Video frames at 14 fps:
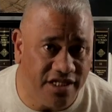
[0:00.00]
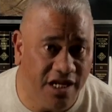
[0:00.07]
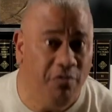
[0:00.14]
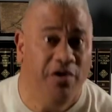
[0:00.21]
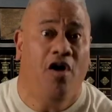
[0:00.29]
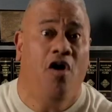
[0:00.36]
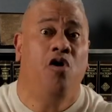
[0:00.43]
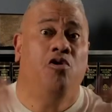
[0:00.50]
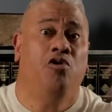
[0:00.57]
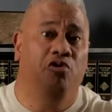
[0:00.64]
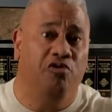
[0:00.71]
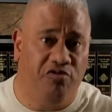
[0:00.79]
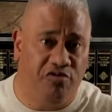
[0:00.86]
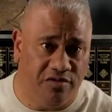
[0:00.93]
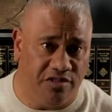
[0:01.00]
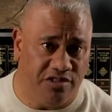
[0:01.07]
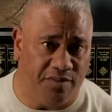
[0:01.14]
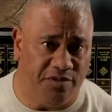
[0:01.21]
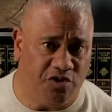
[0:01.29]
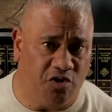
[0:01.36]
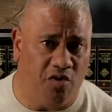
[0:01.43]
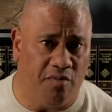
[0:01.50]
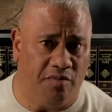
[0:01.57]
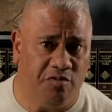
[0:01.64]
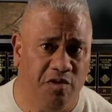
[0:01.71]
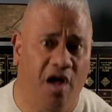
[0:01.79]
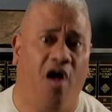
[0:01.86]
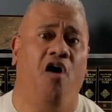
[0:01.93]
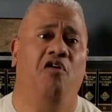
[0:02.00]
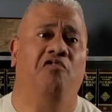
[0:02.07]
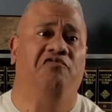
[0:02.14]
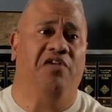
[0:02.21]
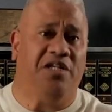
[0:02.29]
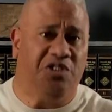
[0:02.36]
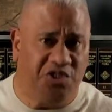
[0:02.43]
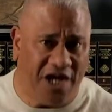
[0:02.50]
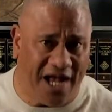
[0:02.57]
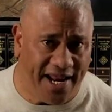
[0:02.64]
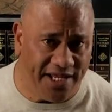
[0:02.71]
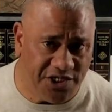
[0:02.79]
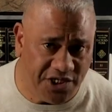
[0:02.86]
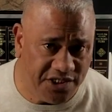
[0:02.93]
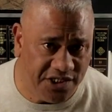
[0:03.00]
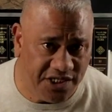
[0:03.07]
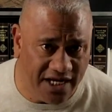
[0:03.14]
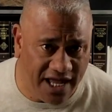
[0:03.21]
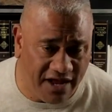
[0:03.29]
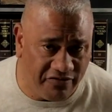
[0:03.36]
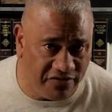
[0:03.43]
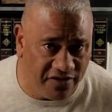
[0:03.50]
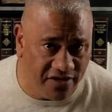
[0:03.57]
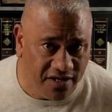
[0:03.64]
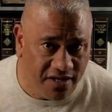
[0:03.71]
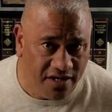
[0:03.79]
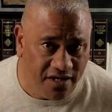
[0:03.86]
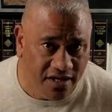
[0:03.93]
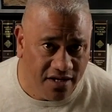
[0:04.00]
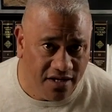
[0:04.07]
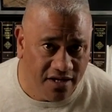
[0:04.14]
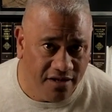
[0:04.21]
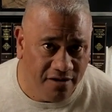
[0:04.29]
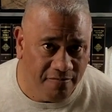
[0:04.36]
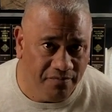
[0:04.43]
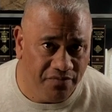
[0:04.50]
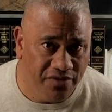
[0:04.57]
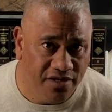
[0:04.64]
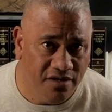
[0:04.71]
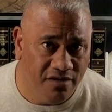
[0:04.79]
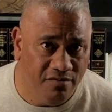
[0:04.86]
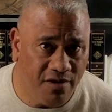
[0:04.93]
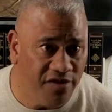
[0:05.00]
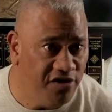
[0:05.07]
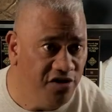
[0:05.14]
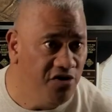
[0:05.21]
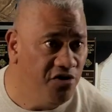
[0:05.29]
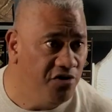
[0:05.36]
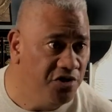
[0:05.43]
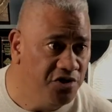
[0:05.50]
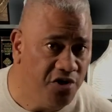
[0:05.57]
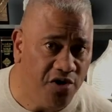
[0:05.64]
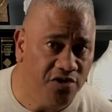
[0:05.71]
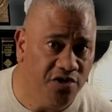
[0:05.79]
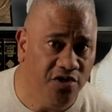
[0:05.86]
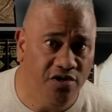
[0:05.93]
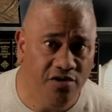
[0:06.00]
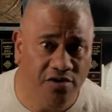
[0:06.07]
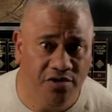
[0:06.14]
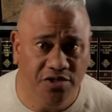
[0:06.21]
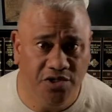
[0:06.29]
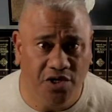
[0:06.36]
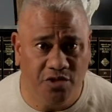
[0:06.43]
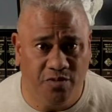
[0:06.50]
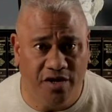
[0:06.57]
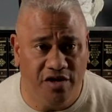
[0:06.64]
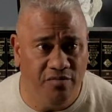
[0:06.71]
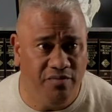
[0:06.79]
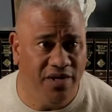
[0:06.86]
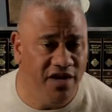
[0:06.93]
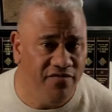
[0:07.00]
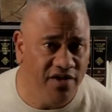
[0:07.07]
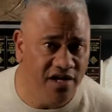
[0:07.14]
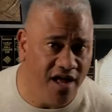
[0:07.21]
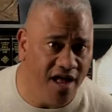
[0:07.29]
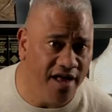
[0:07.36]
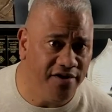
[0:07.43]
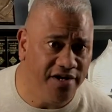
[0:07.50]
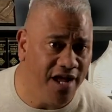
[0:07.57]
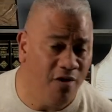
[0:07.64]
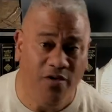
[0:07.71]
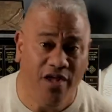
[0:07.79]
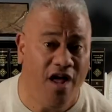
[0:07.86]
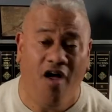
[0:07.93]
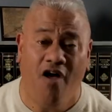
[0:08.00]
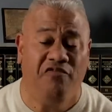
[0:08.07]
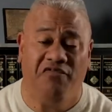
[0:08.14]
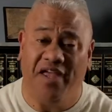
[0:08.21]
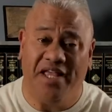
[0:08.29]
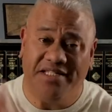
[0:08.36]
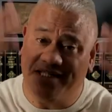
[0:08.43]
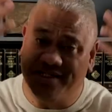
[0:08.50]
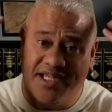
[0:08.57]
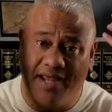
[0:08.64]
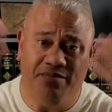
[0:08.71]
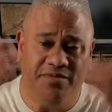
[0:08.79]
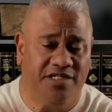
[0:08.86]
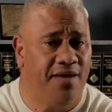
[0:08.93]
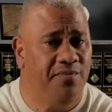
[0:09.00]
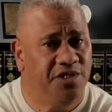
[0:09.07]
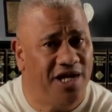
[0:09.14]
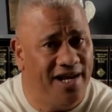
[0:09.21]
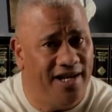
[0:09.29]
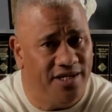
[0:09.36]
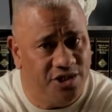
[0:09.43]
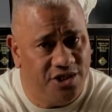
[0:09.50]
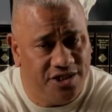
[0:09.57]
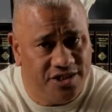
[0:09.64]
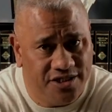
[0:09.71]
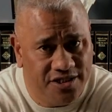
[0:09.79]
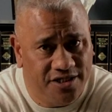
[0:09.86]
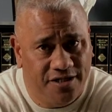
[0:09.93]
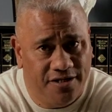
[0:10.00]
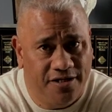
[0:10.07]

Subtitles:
That we all go through some storms. We all face challenges in life. Whether you go to church or you don't go to church, whether you believe in God or not, we all face the same challenges.